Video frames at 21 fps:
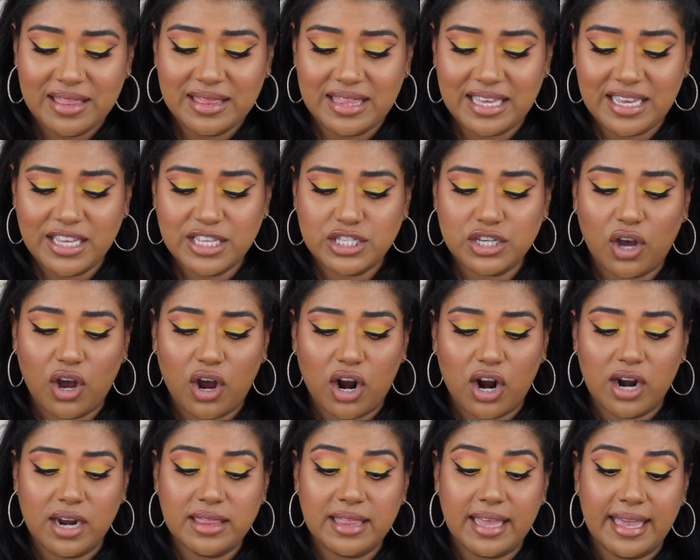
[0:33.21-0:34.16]
These
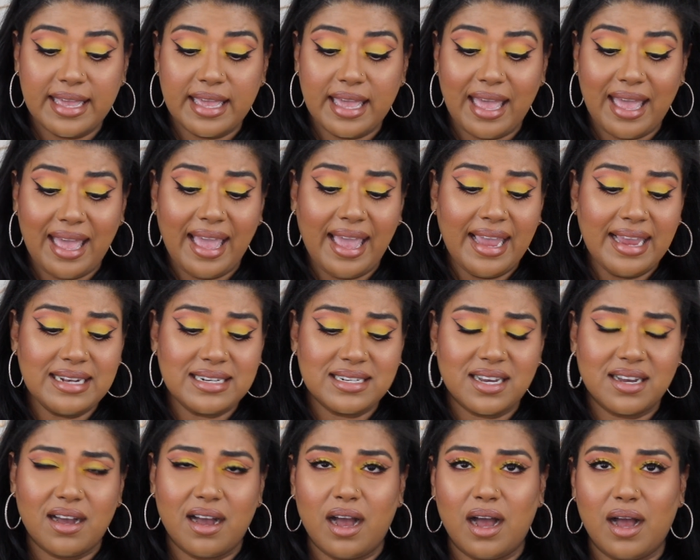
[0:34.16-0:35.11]
are like 8
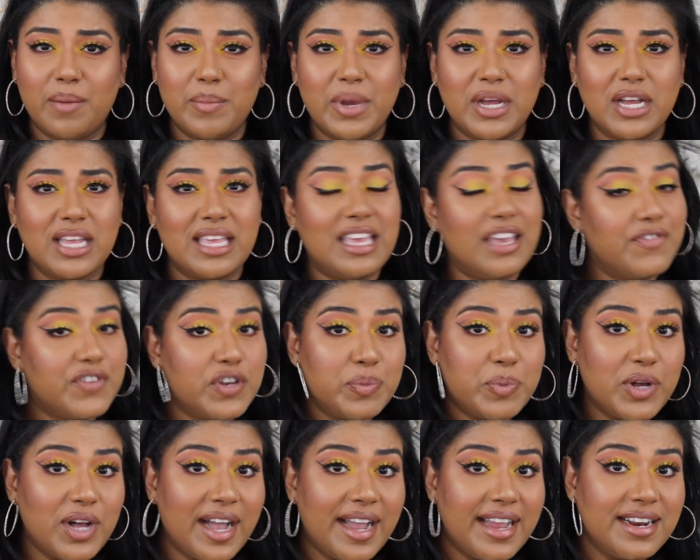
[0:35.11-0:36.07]

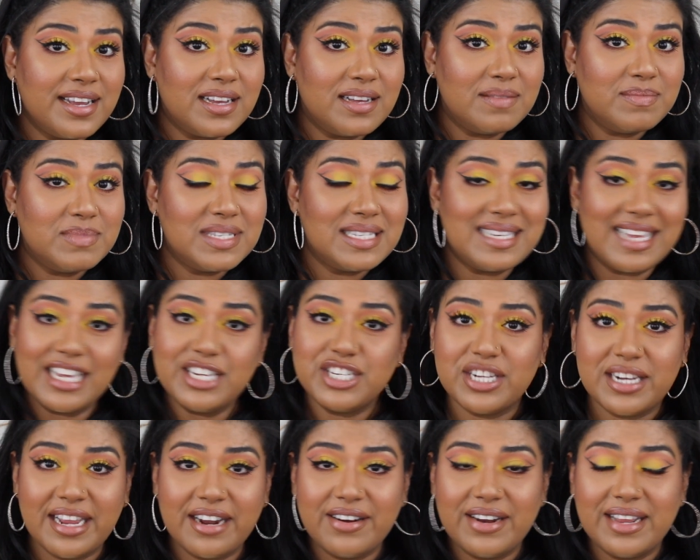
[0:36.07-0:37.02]
giftable items,
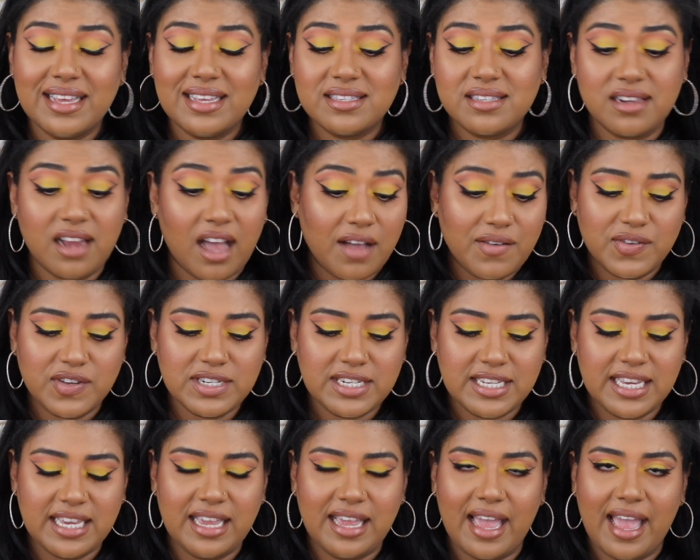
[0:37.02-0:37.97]
stationaries,
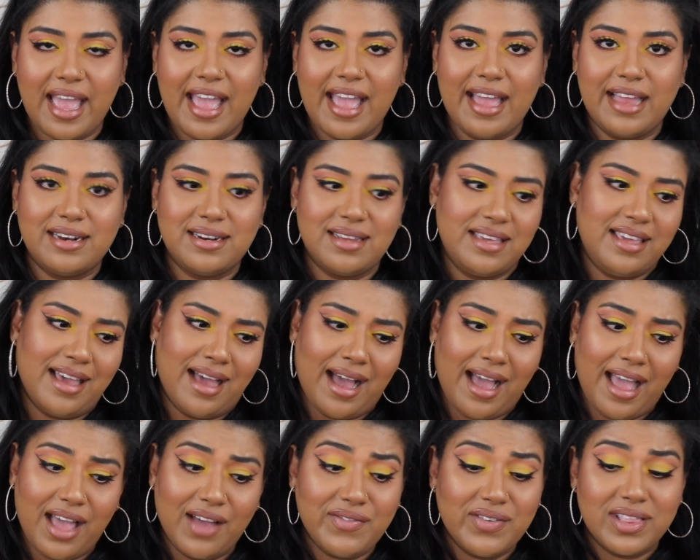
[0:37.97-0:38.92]
novelty, and yeah,
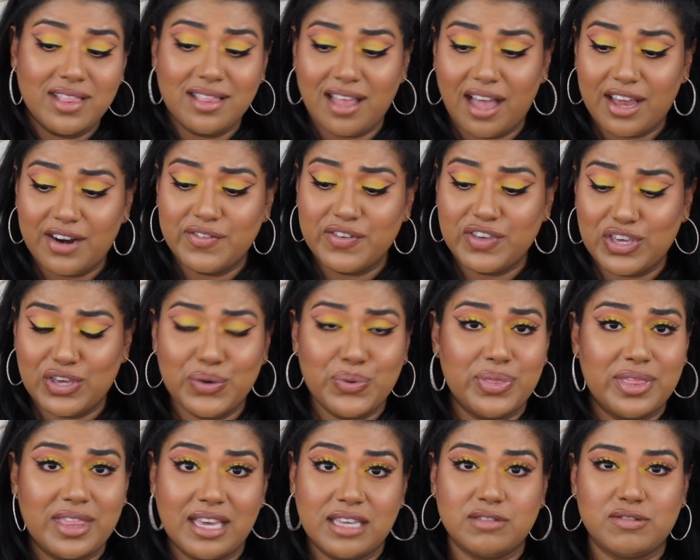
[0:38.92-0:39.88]
I have a lot of
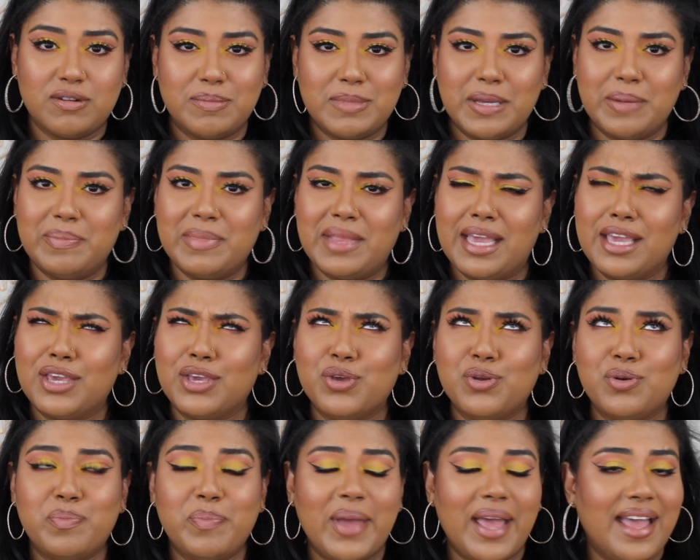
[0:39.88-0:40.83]
cute things from them, like
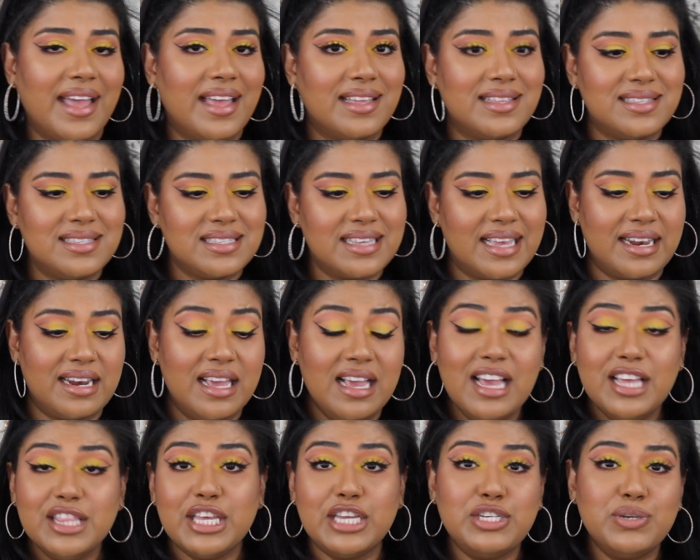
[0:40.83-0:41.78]
cute pens, and
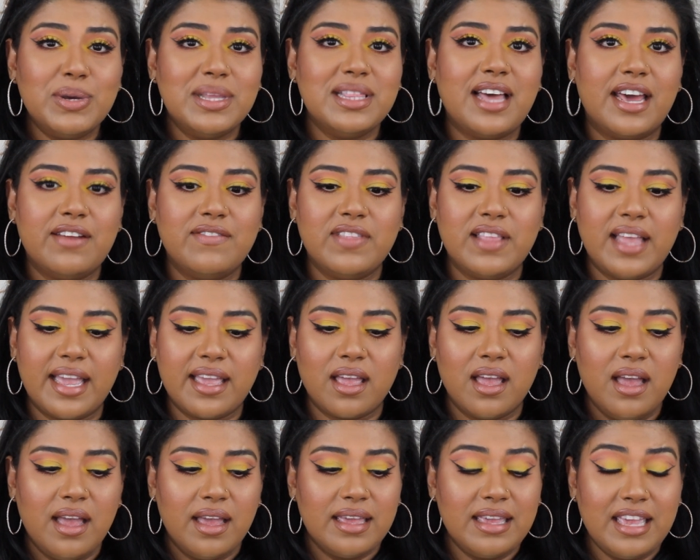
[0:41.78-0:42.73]
they do a lot of like
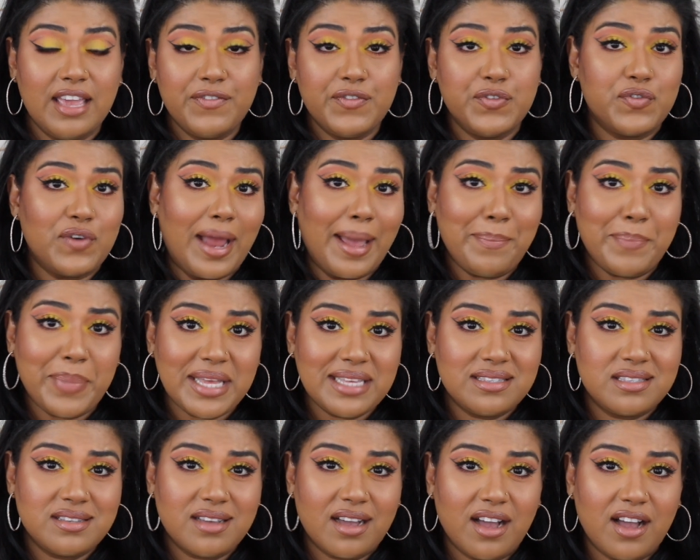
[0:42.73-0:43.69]
gift wrapping
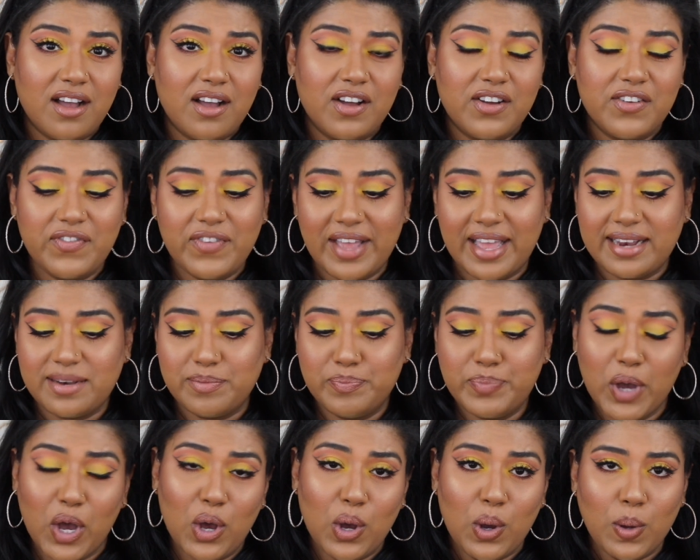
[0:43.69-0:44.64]
stuff and
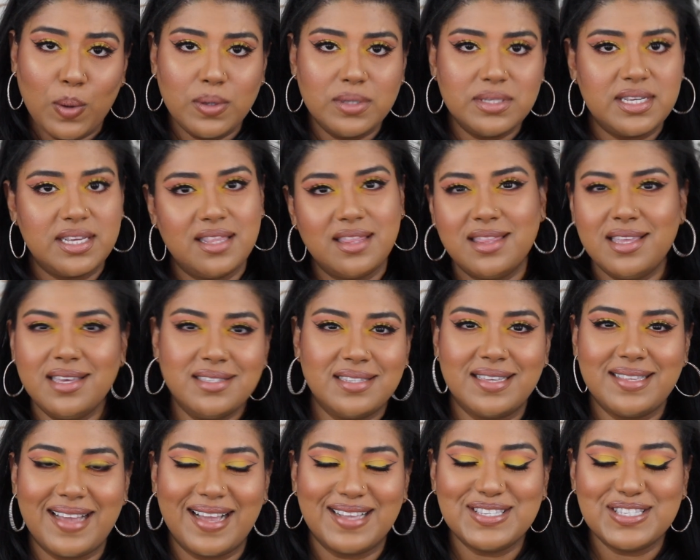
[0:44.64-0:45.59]
bows and things
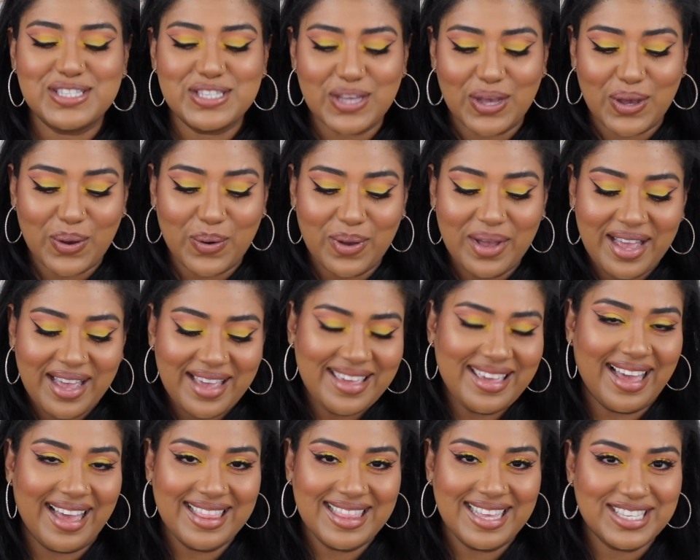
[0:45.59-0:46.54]
like that. So
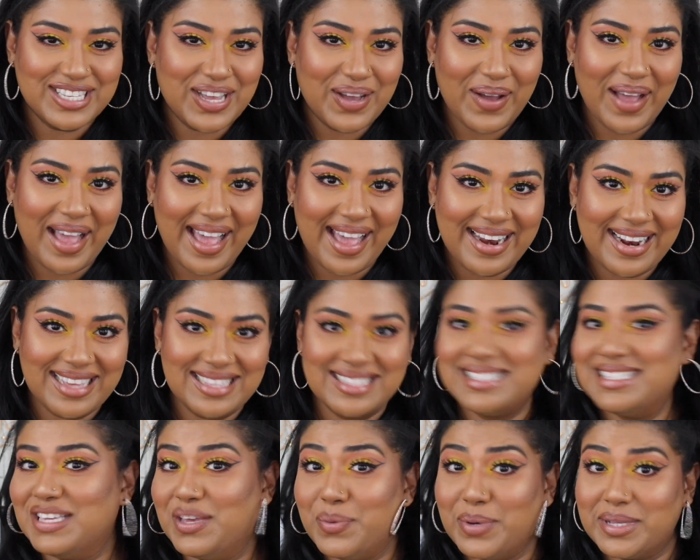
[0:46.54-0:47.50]
yeah, let's go ahead
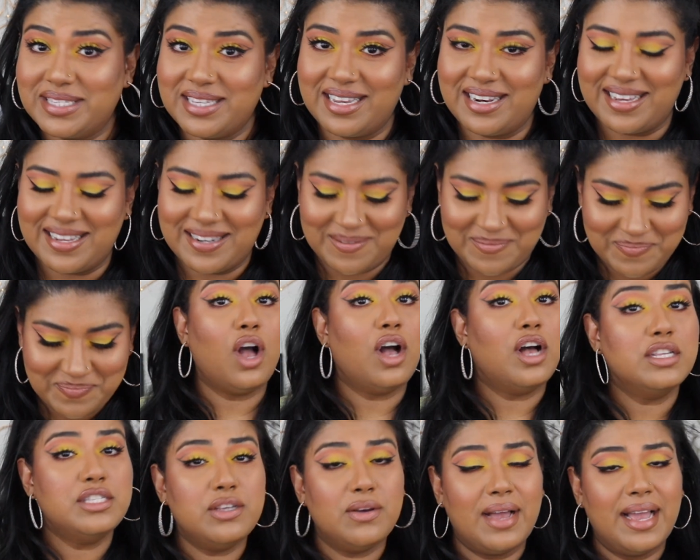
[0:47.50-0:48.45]
and see what's in it.
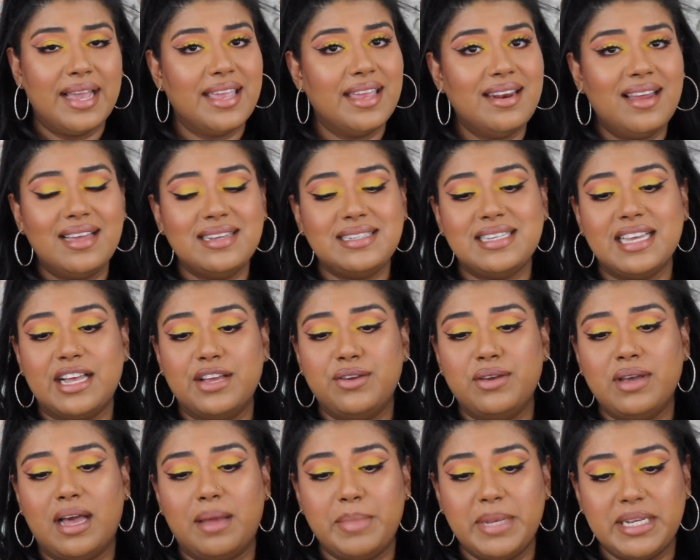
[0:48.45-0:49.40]
Also, I cannot tell
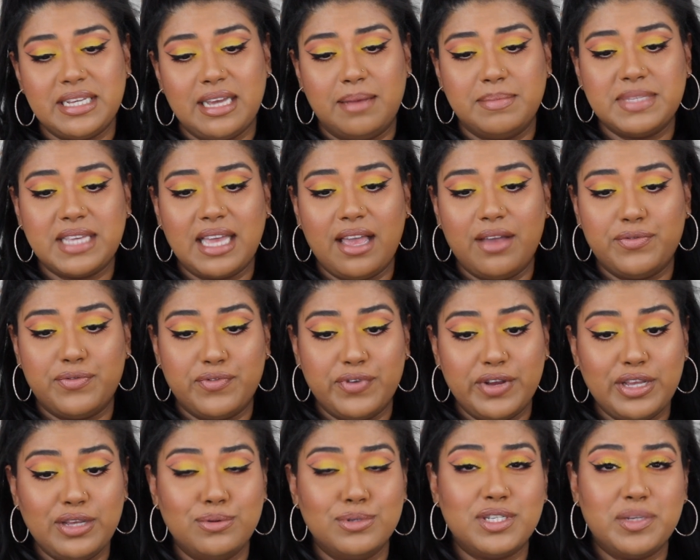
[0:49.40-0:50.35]
you how many times I have
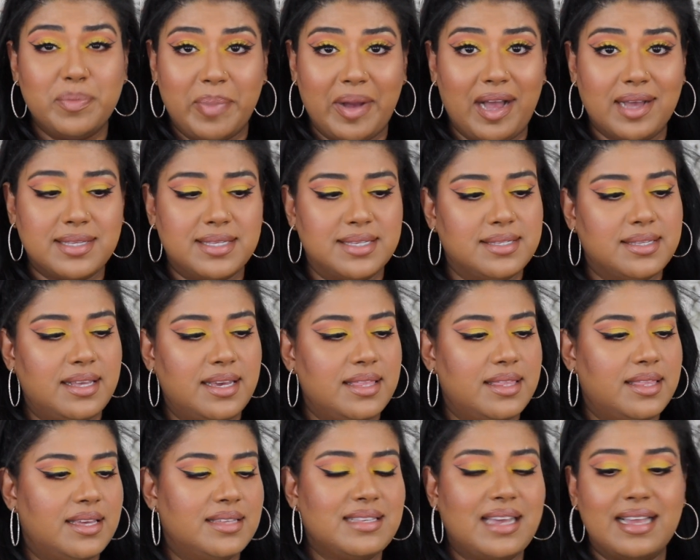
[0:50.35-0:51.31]
reused boxes
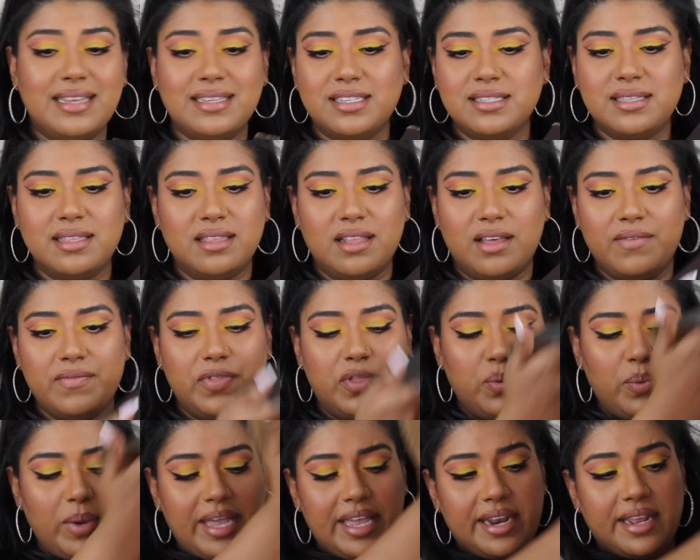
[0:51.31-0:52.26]
like this. I just love
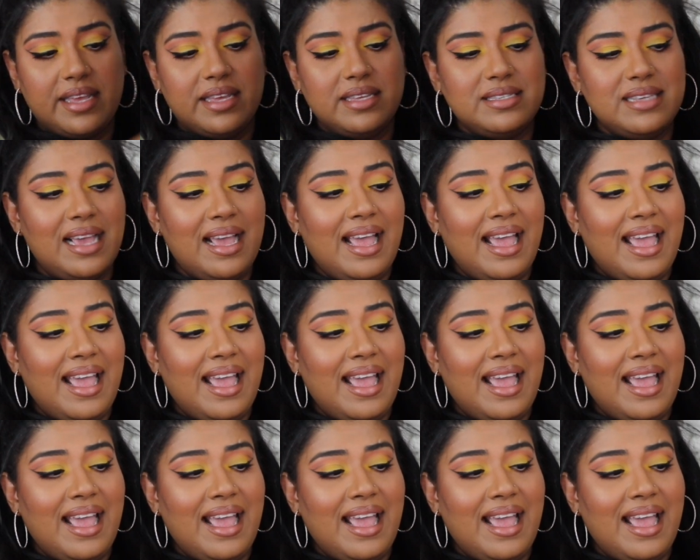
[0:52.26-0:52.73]
the way it is.